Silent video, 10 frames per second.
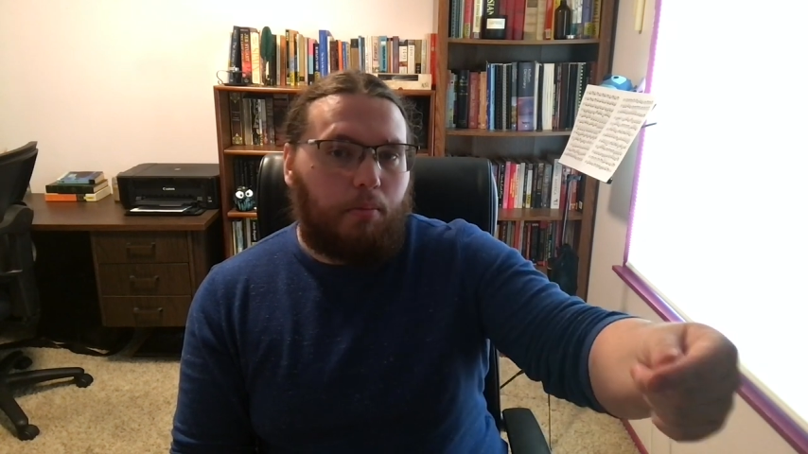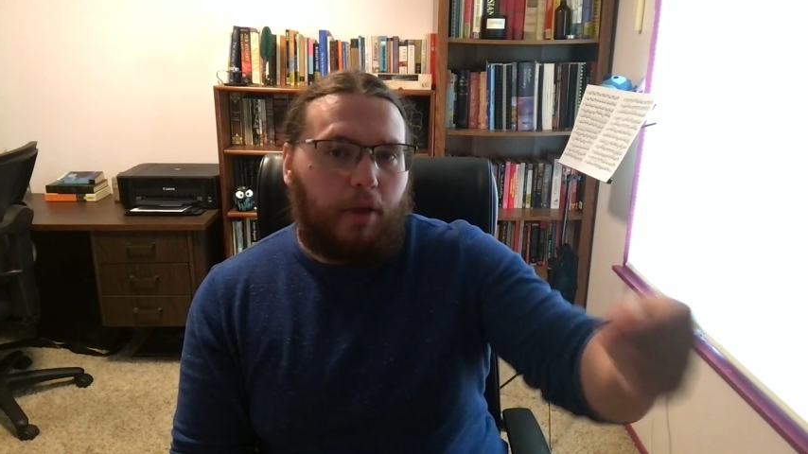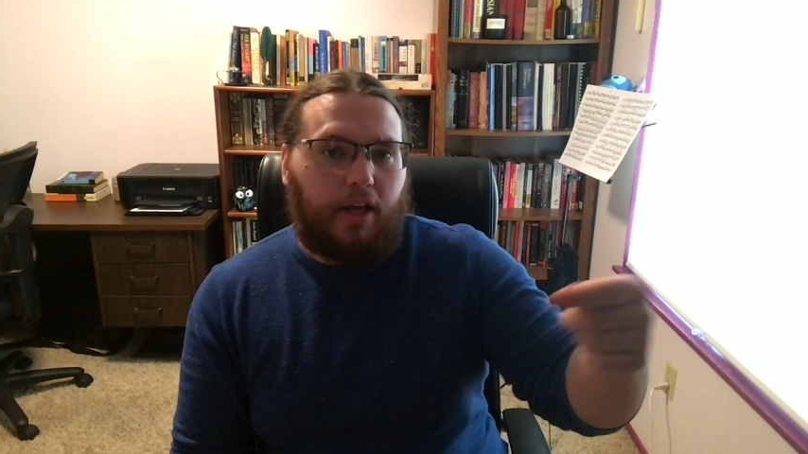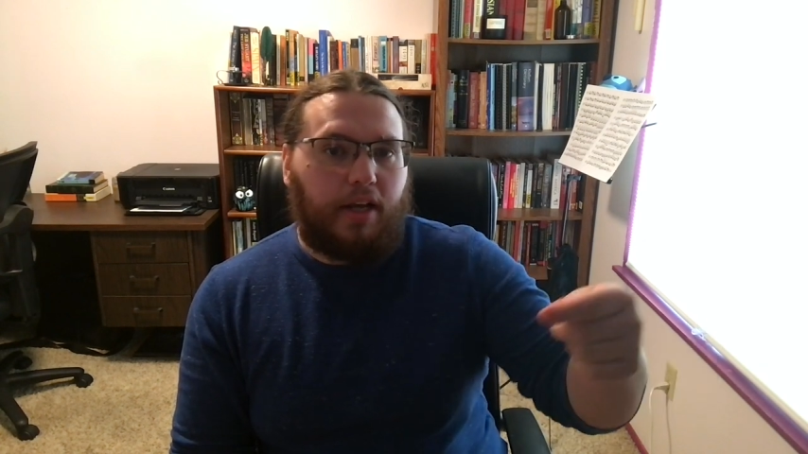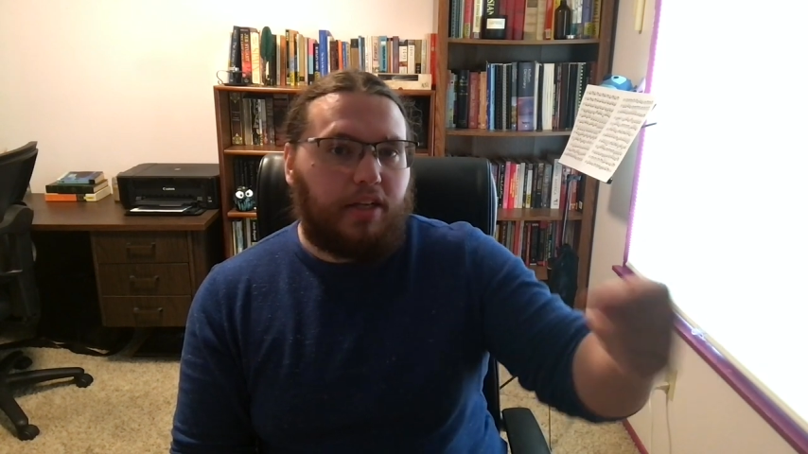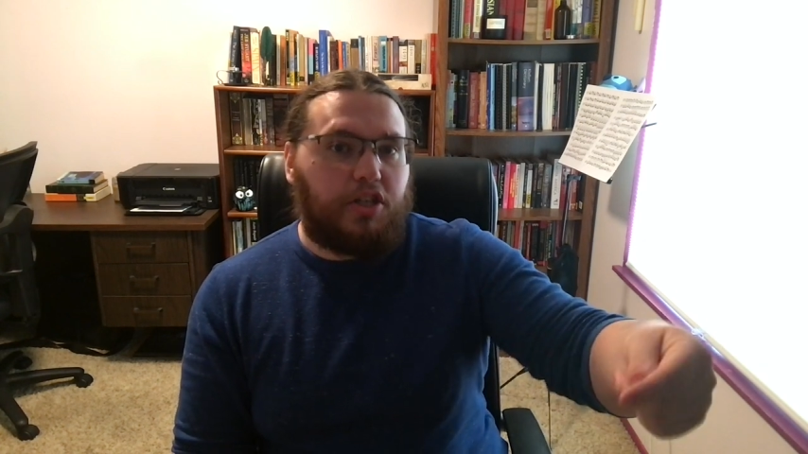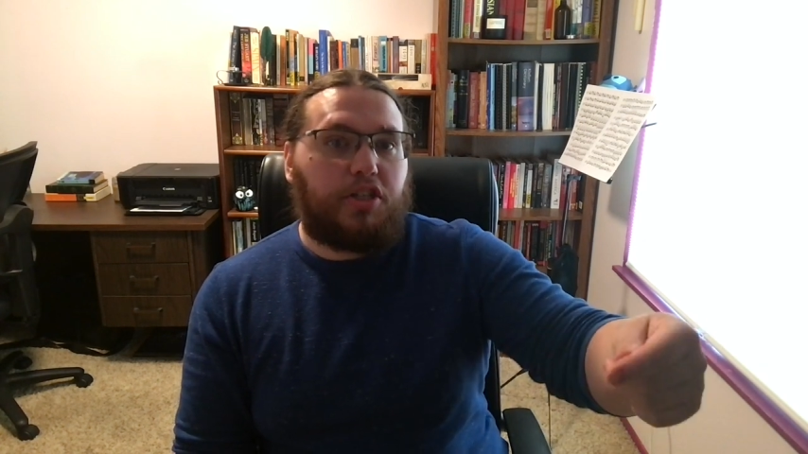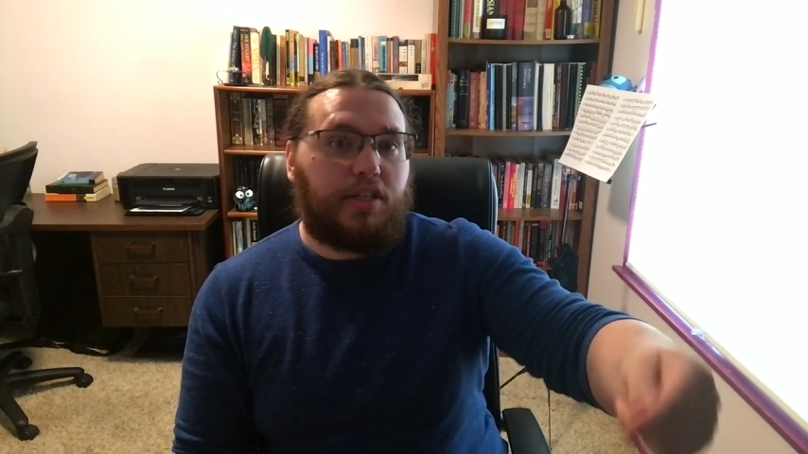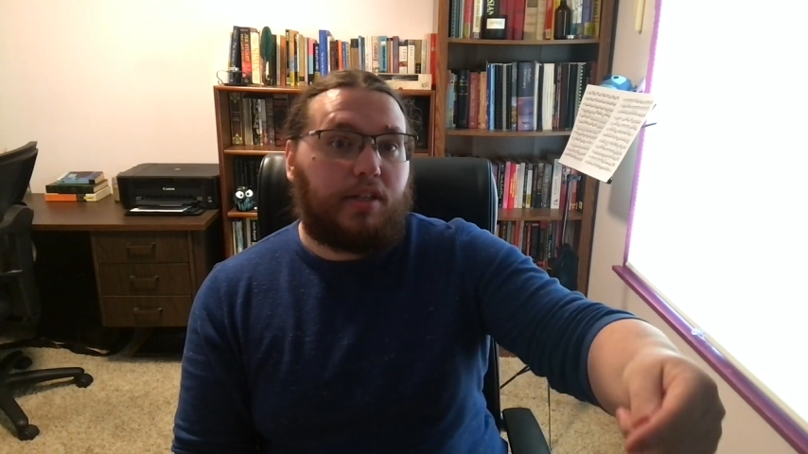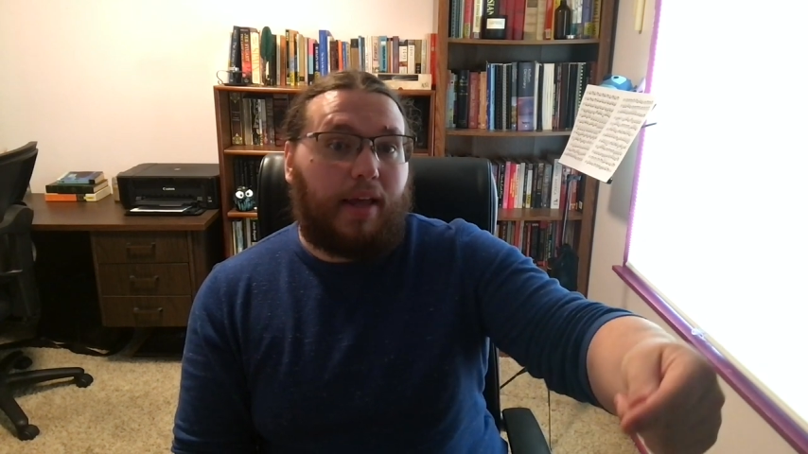making
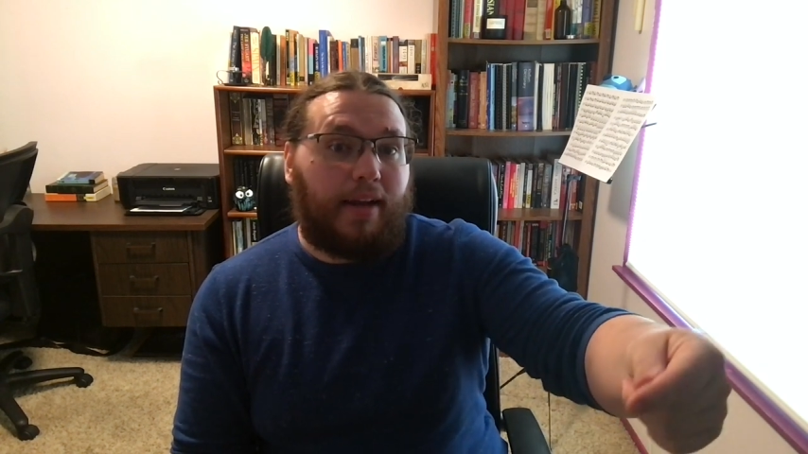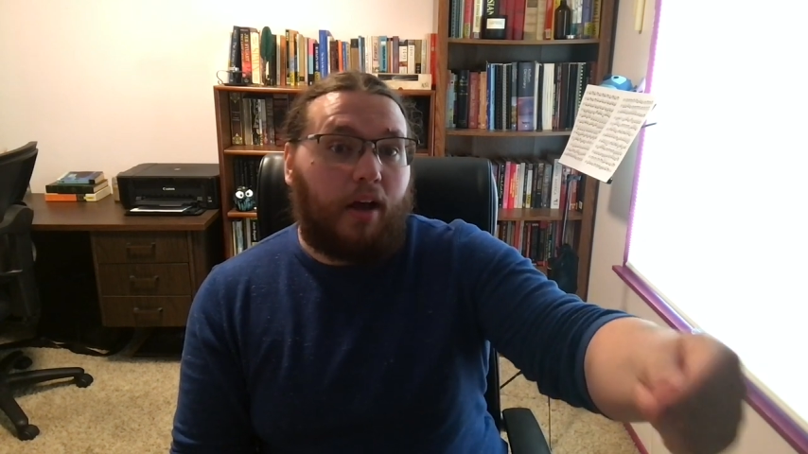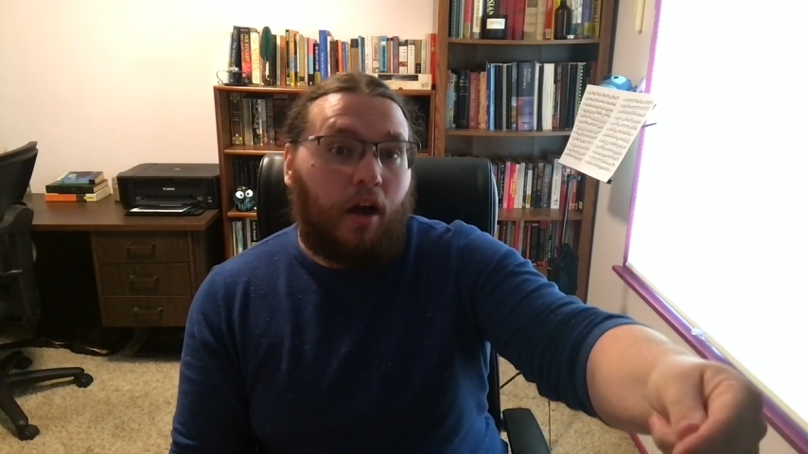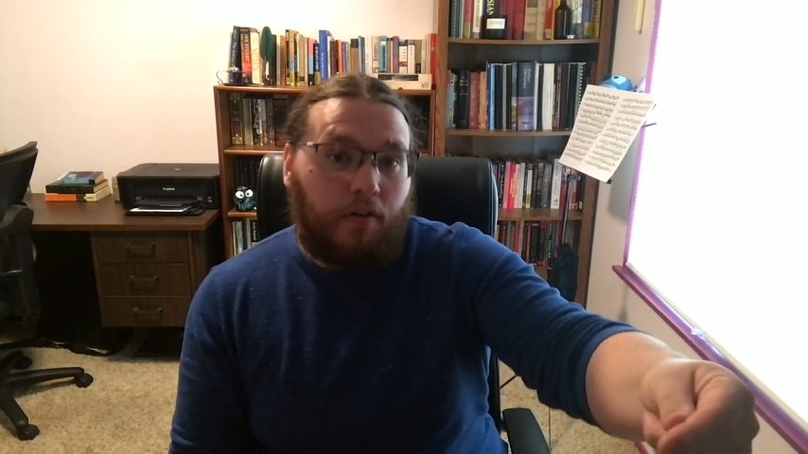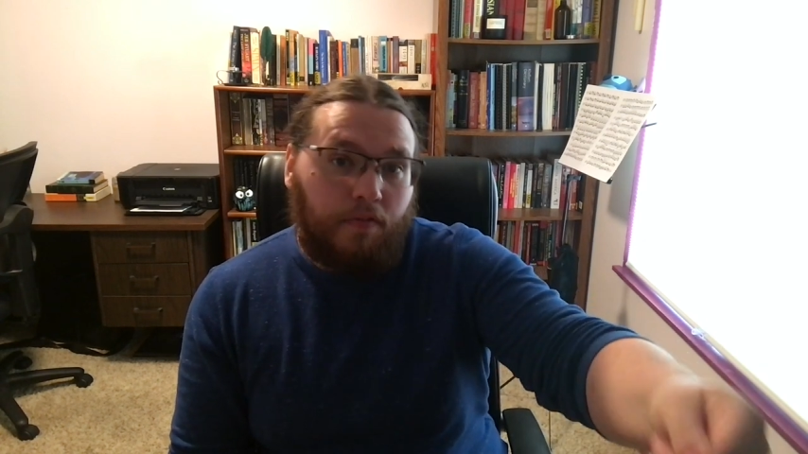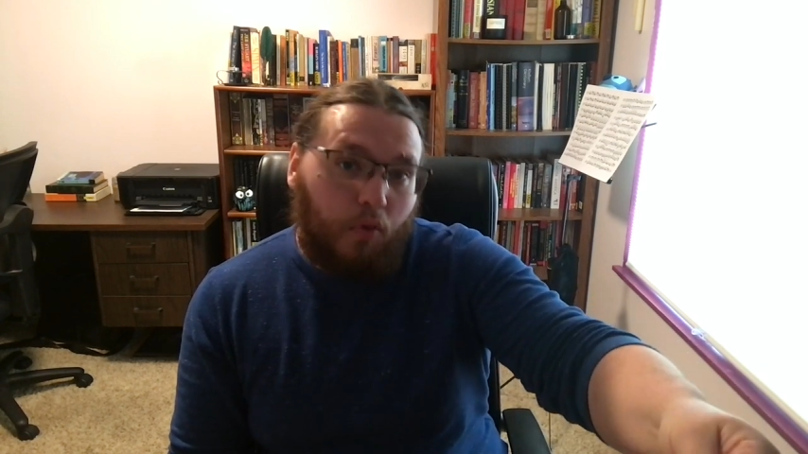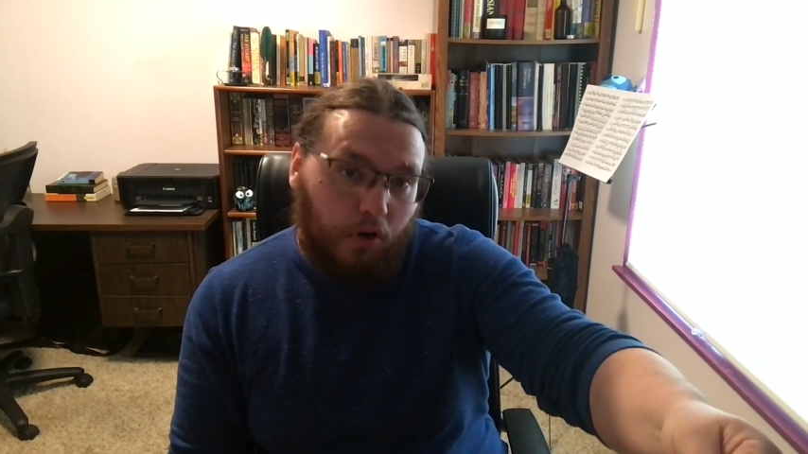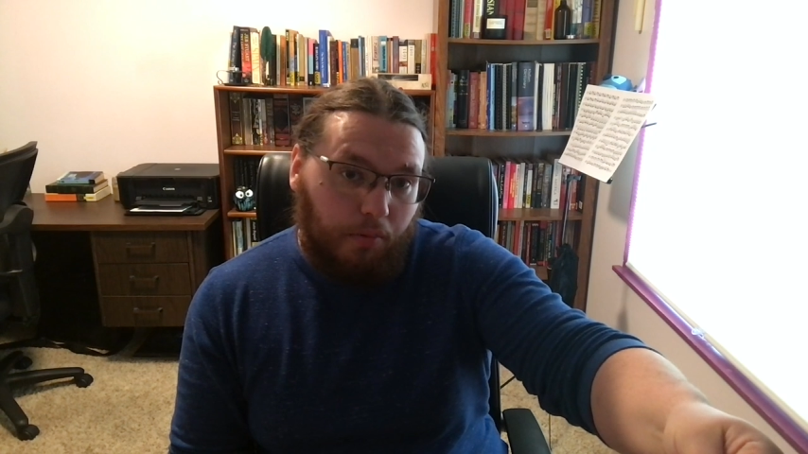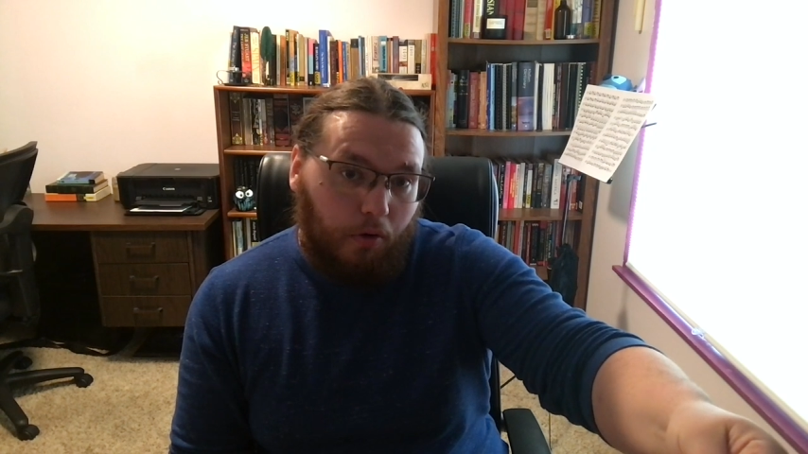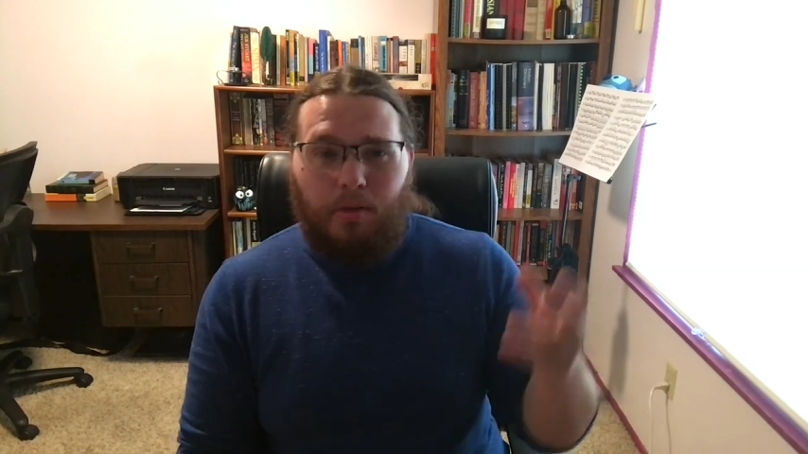Indigenous land
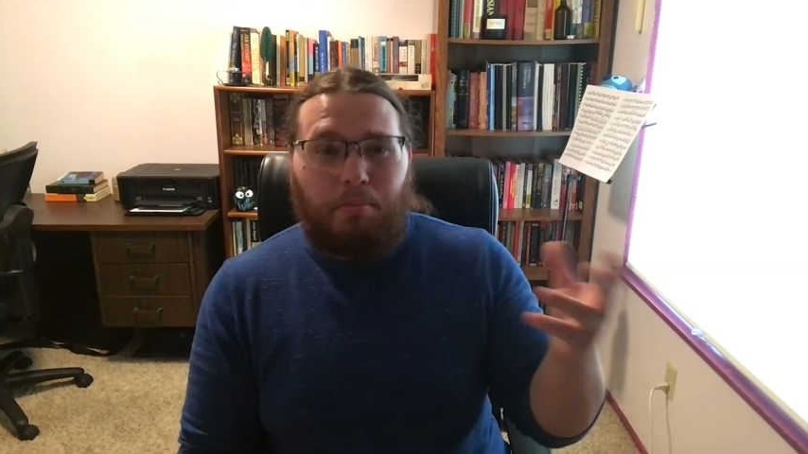unaffordable.